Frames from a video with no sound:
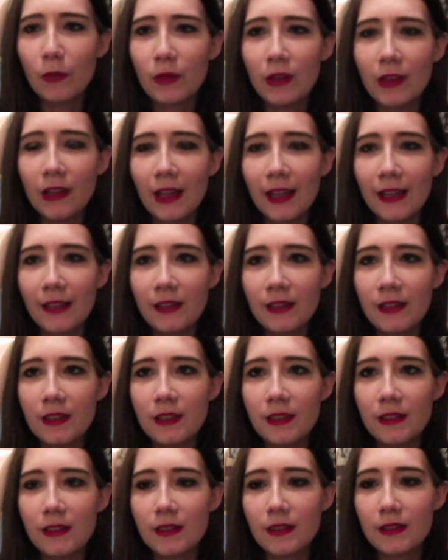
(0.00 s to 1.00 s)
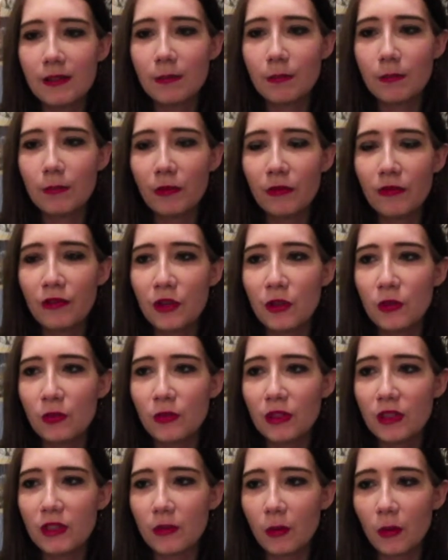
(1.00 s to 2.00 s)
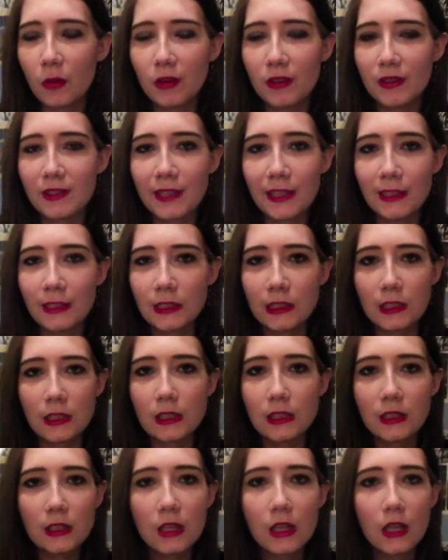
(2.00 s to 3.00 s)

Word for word: really like these perfumed or scented